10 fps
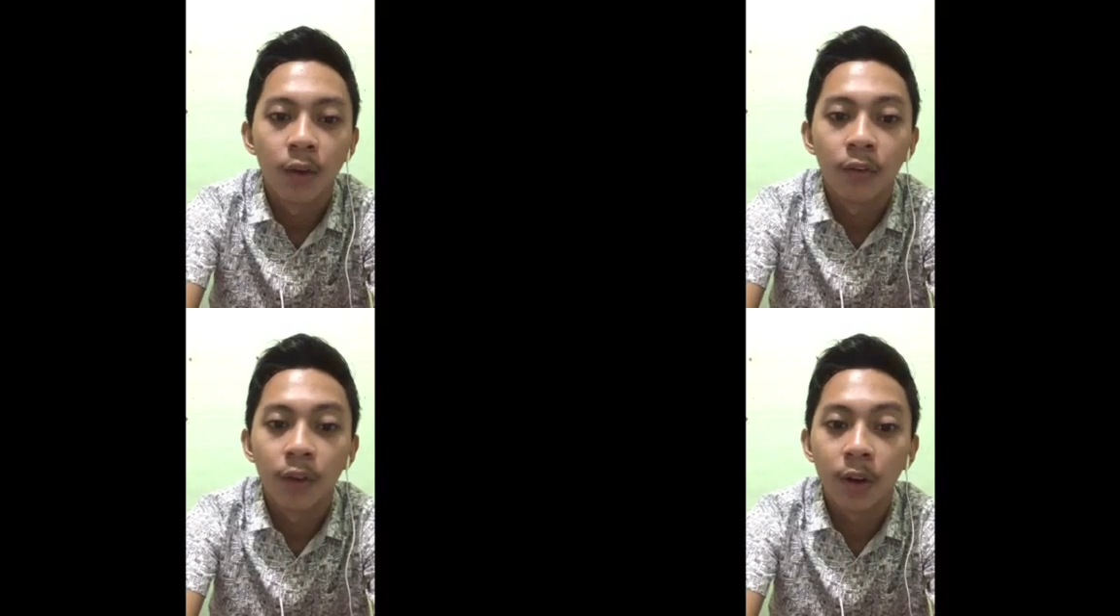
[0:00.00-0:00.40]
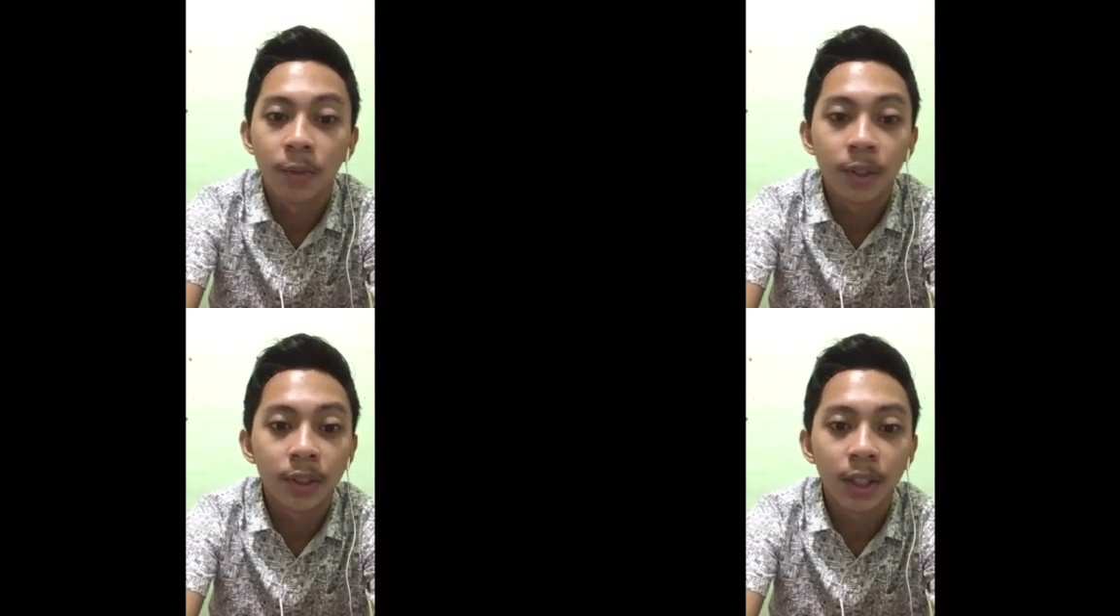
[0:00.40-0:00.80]

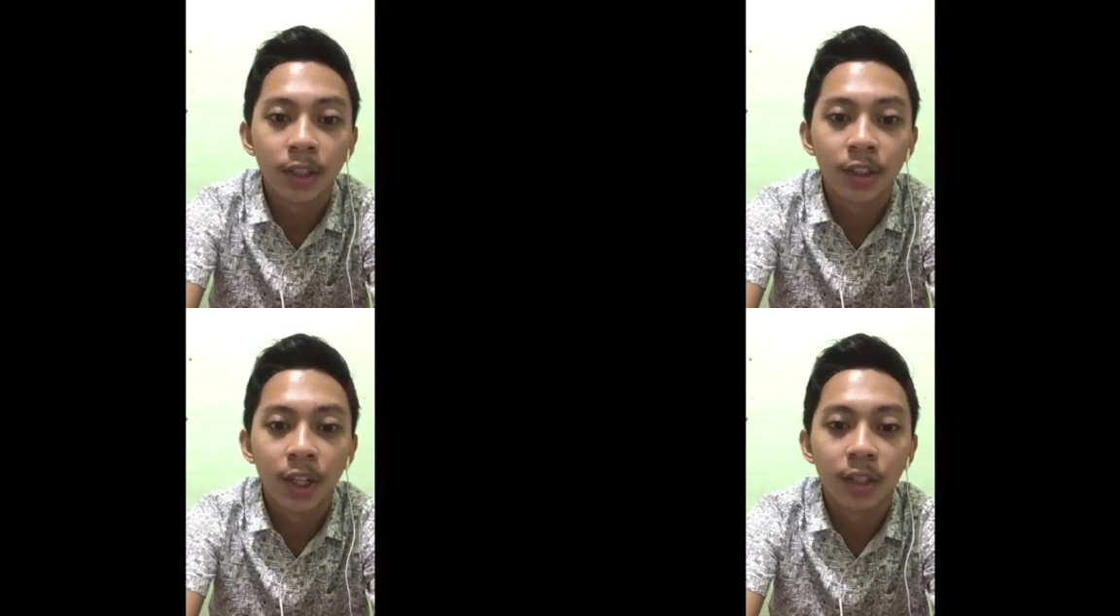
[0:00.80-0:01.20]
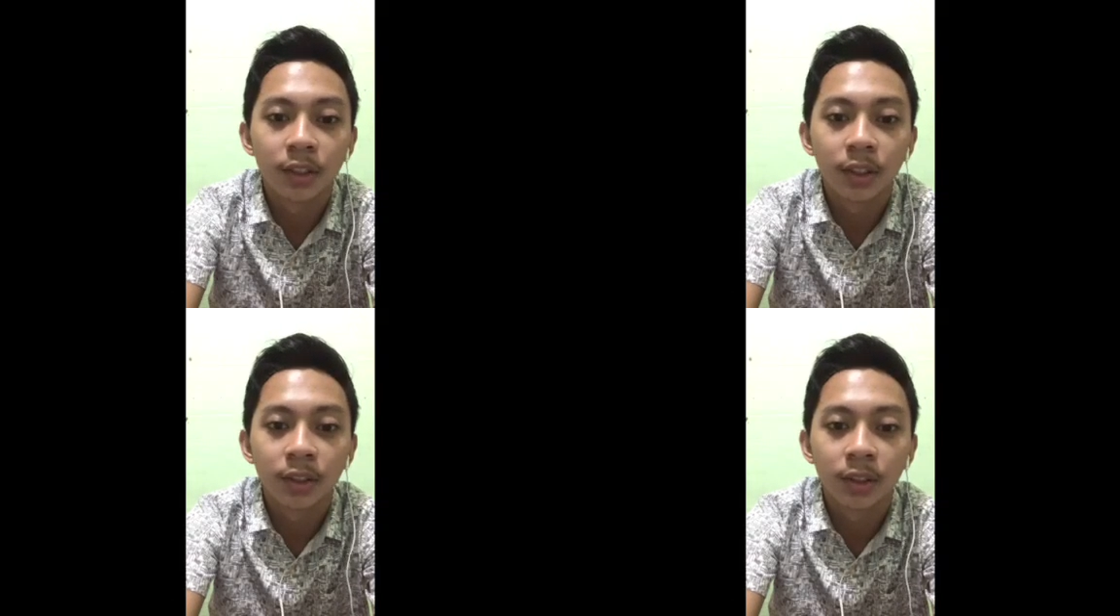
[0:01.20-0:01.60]
Farmers can change
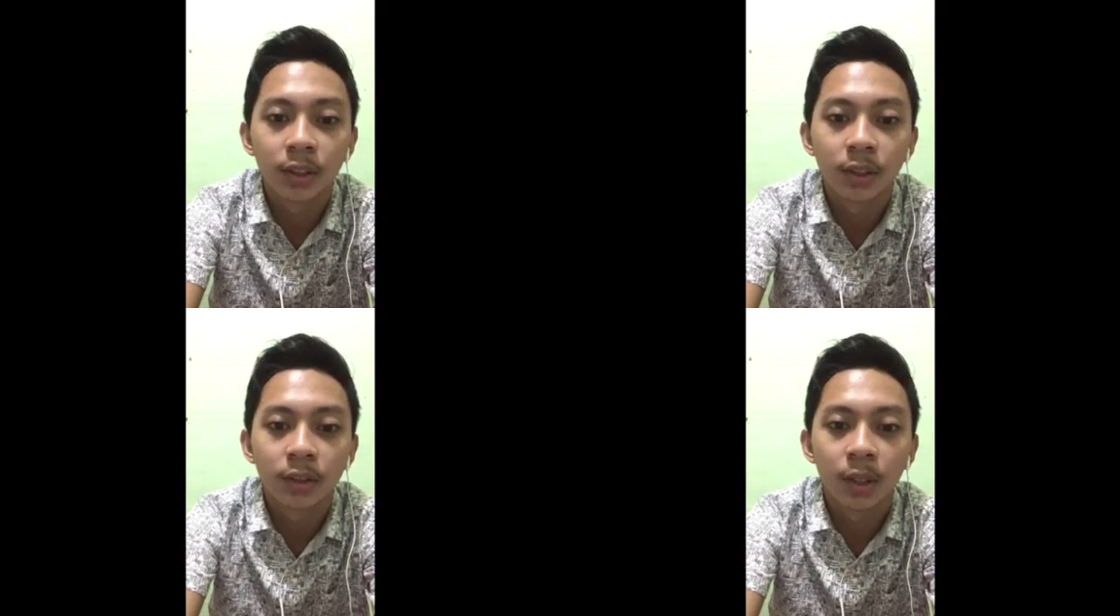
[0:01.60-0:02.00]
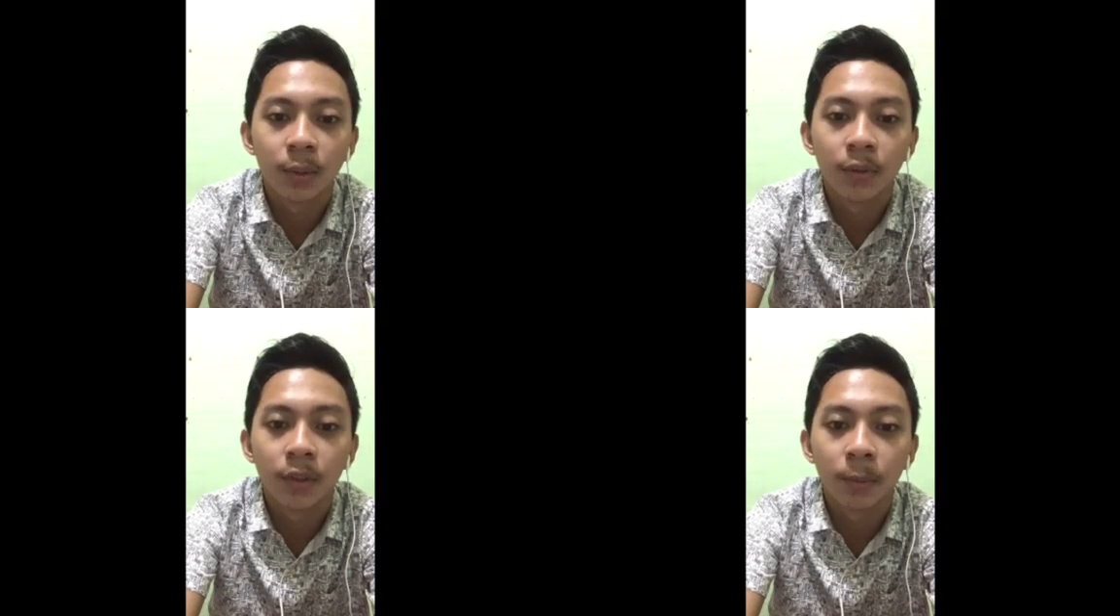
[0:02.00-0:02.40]
some
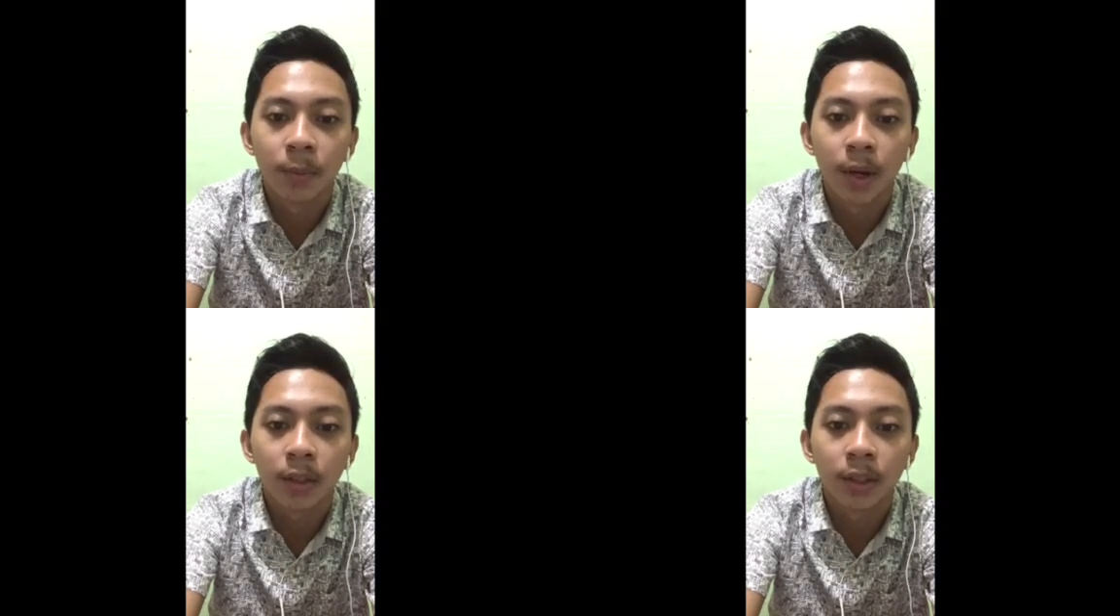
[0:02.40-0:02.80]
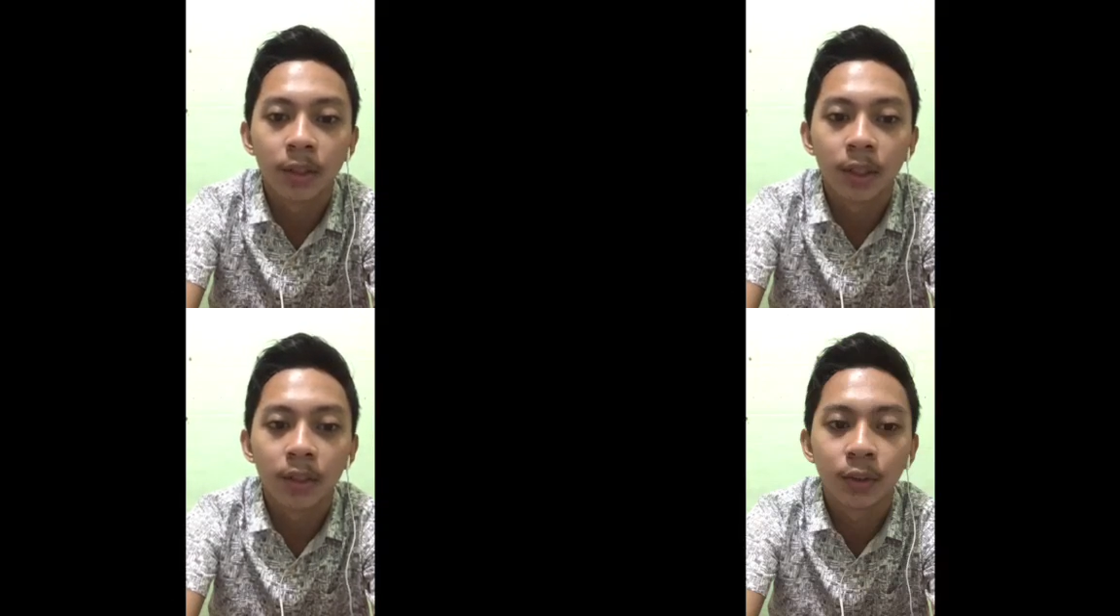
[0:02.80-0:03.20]
of their
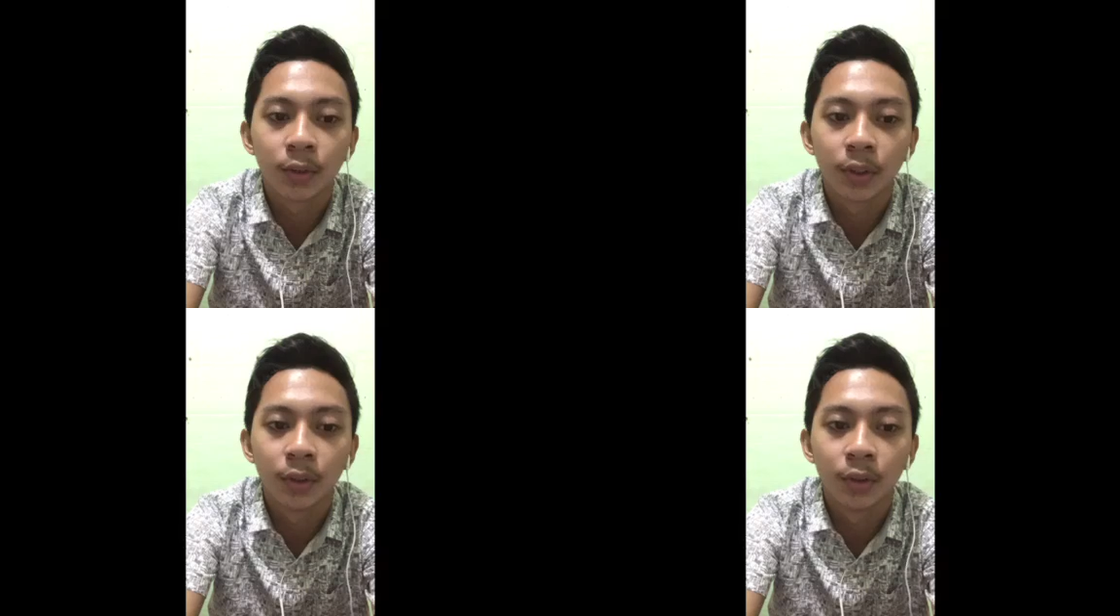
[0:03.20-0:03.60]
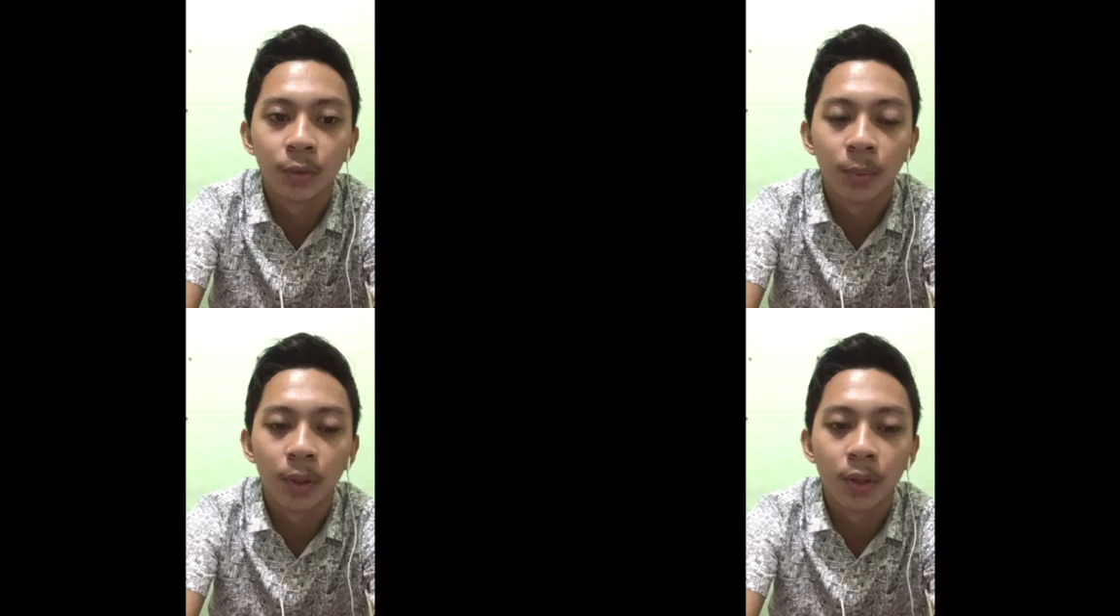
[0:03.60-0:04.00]
practices to reduce
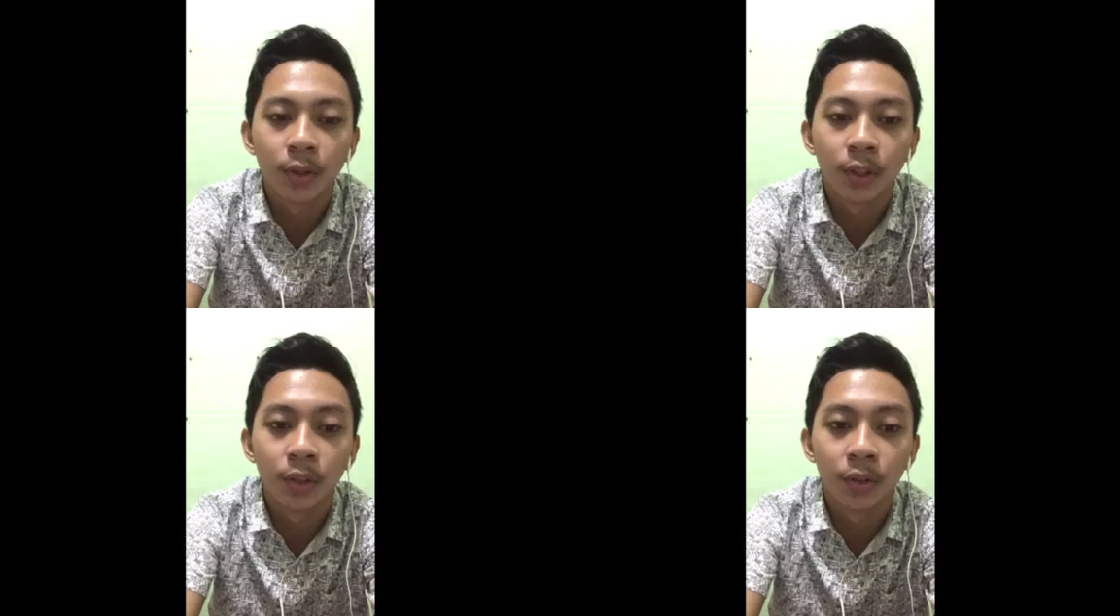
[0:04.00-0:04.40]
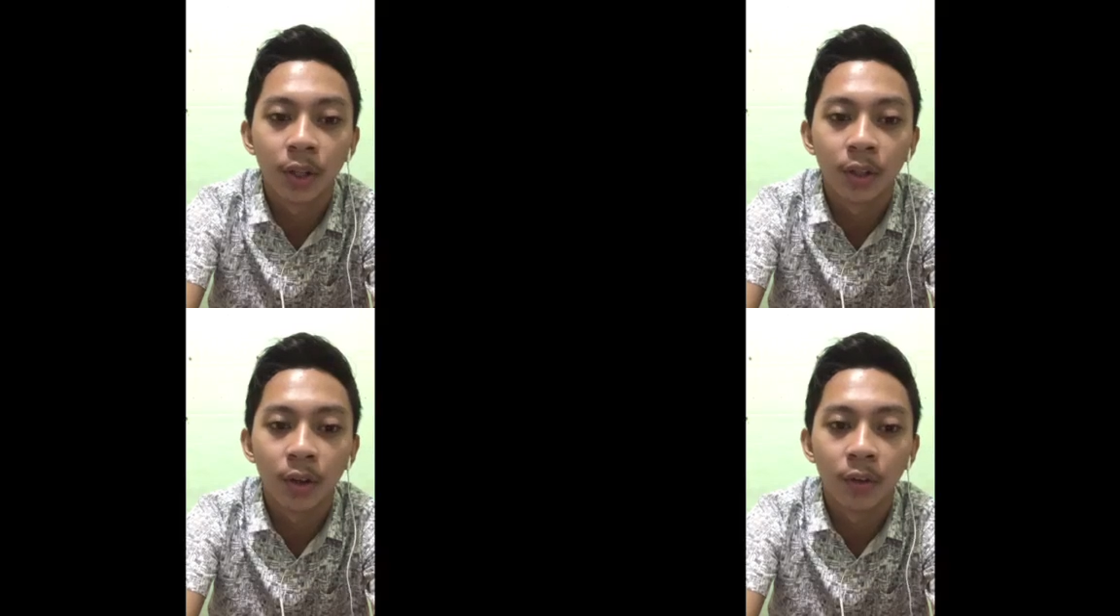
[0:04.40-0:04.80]
polluted
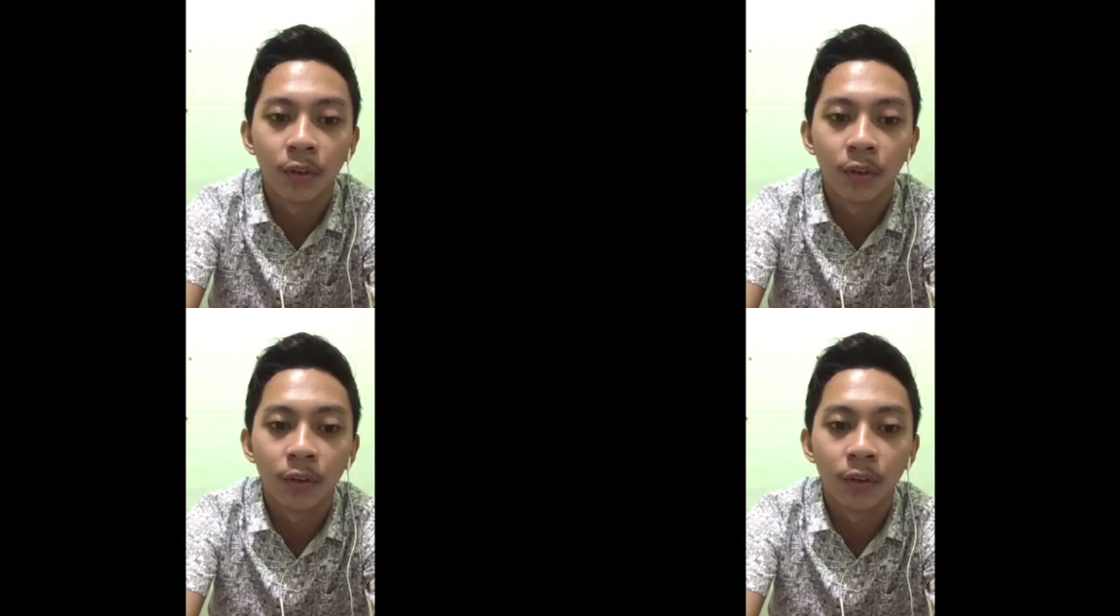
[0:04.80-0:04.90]
runoff.